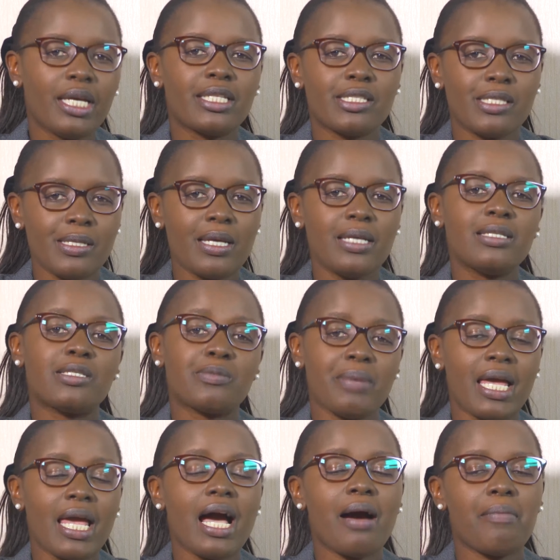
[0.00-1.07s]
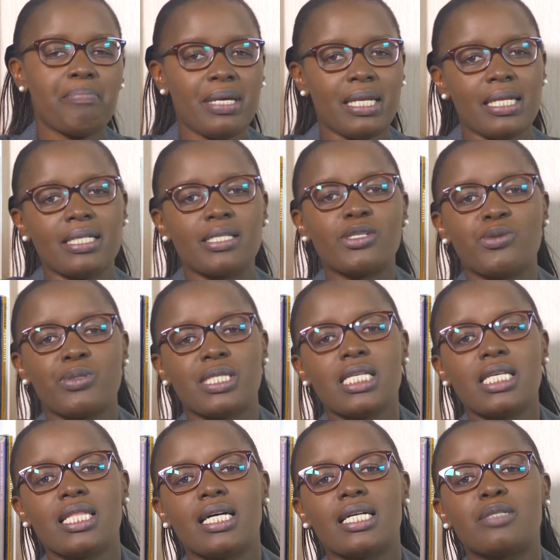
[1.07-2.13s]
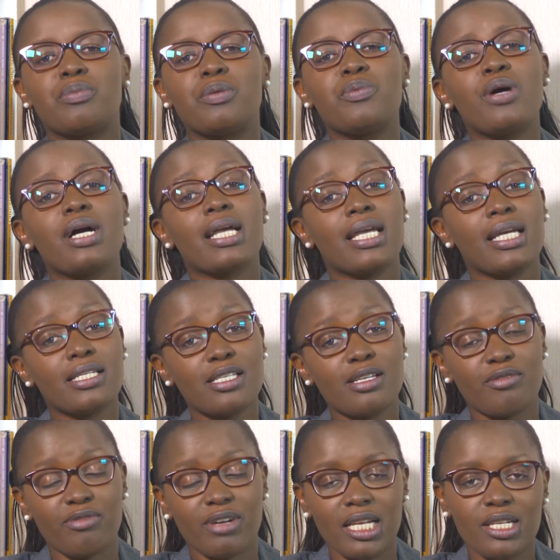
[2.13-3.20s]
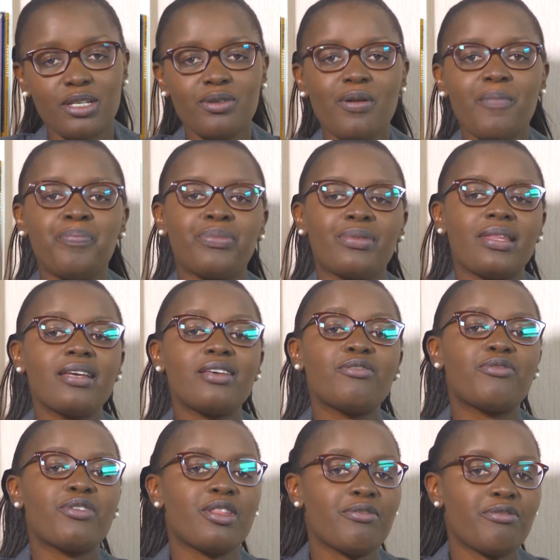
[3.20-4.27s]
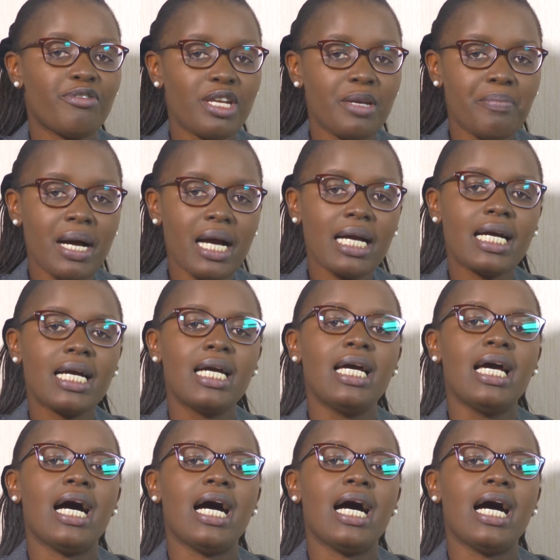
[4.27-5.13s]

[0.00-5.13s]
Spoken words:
it's my happiness to see that people are getting value. Thank you for the feedback.